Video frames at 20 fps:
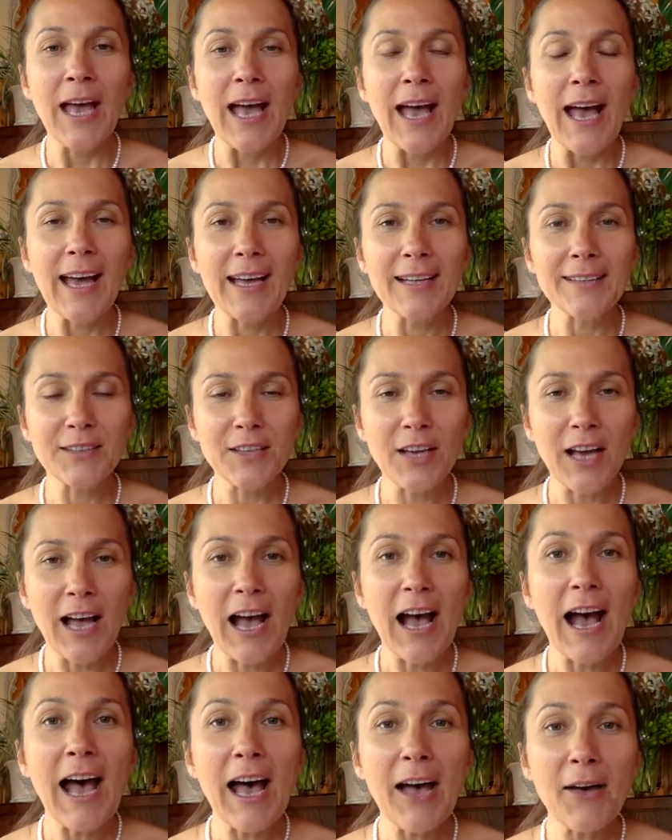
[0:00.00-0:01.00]
and
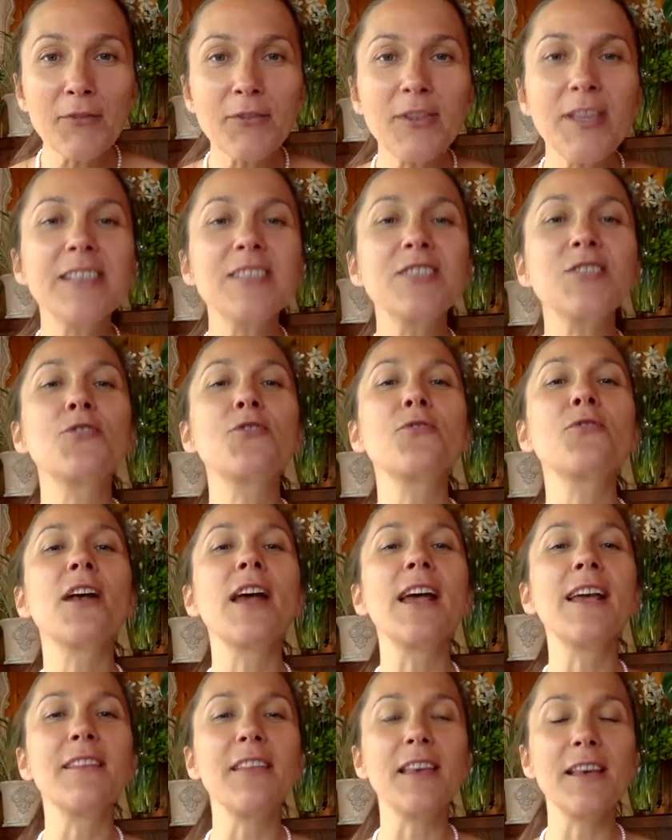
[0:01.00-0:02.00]
have these
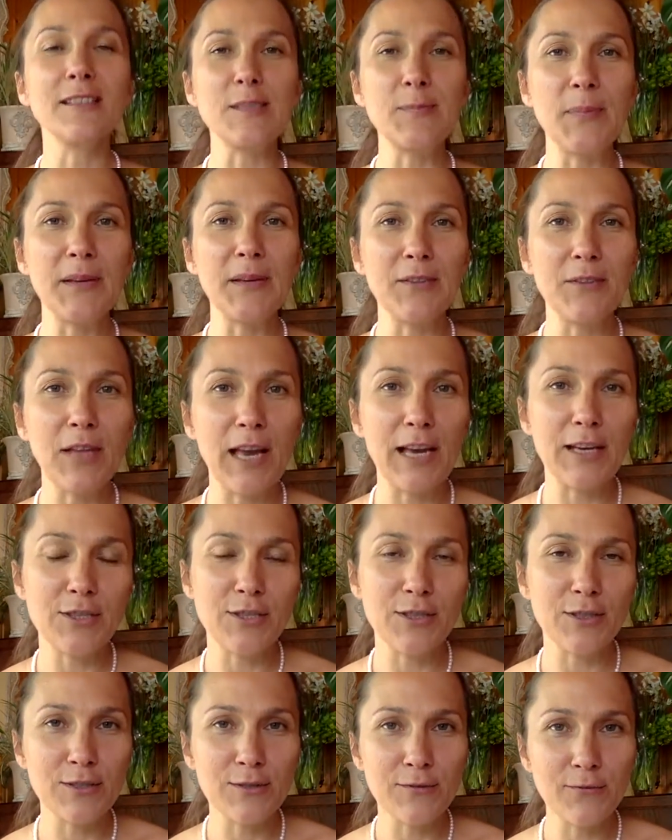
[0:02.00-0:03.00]
great
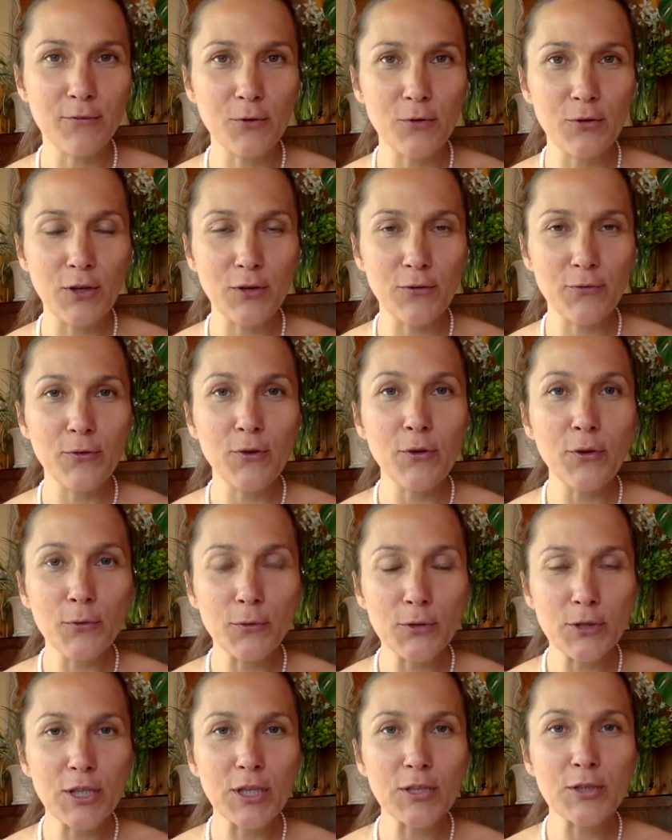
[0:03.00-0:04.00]
expectations for the
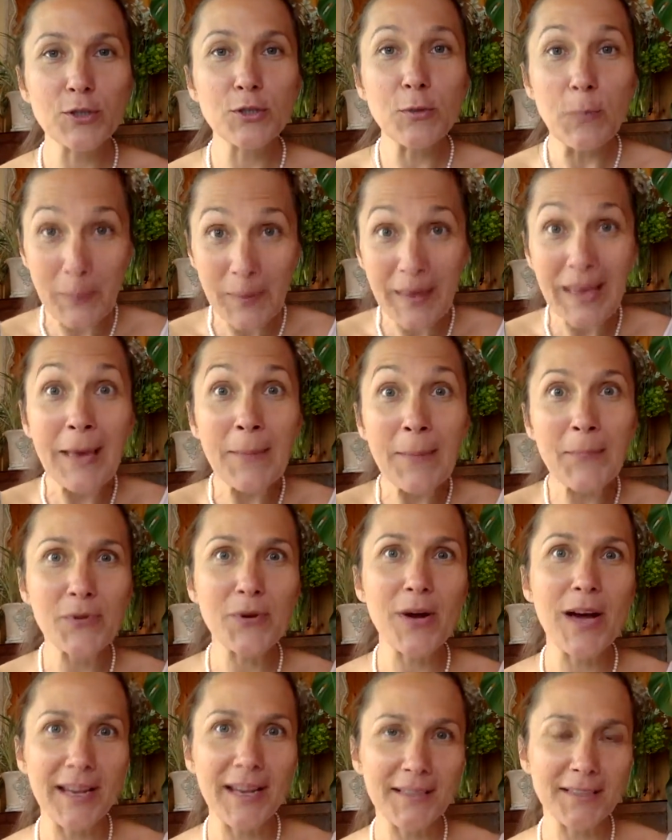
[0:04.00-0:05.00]
future to be
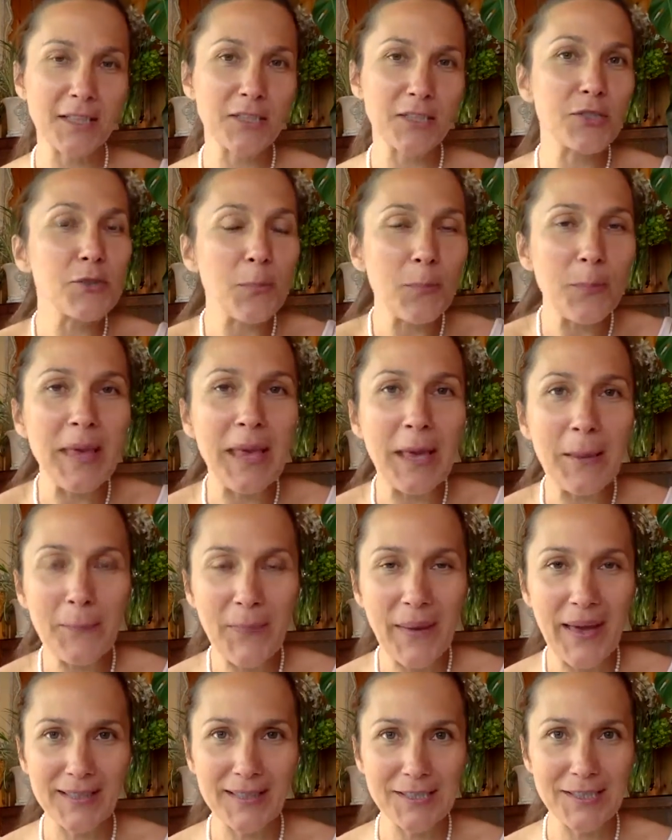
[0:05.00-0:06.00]
brighter, to be
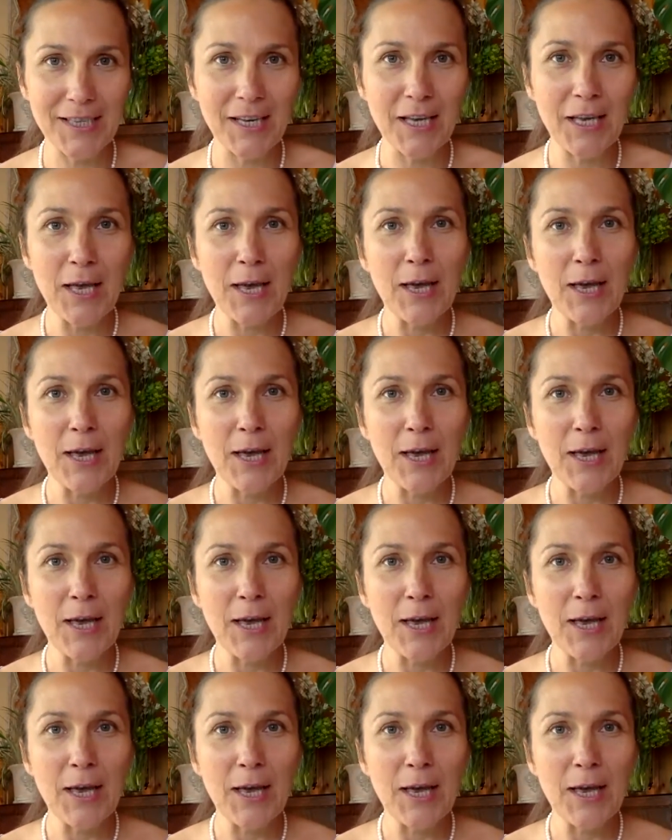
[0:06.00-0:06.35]
better,